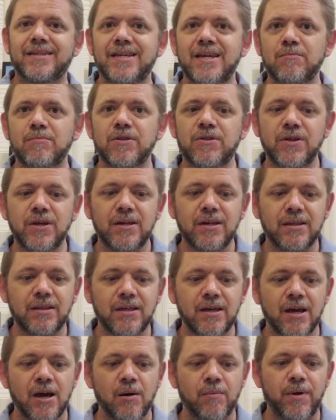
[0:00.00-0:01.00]
Timothy to
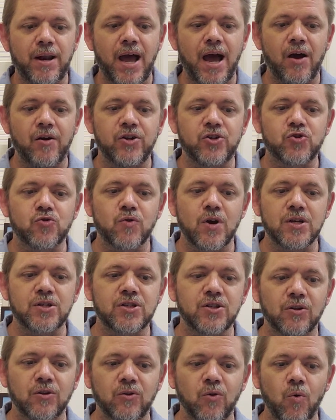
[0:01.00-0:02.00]
them and how he
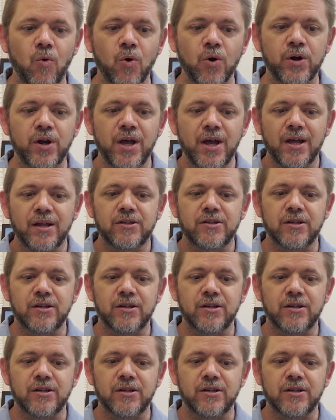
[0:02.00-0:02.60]
trusts the Lord